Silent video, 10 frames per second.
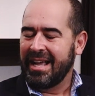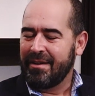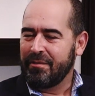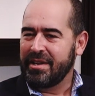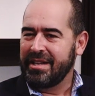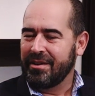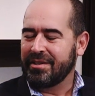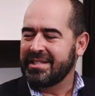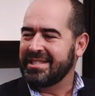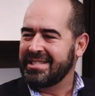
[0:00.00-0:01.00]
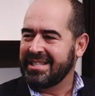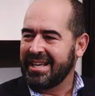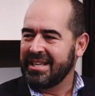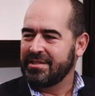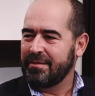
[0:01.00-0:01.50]
Every year it's a
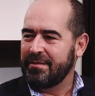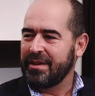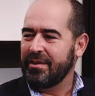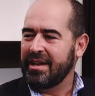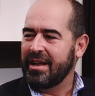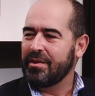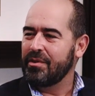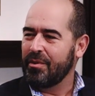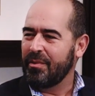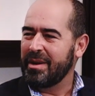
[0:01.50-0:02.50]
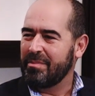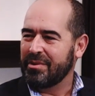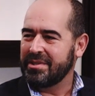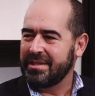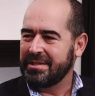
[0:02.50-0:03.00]
science of figuring out who the right
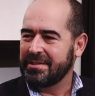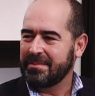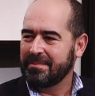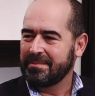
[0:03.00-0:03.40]
person is.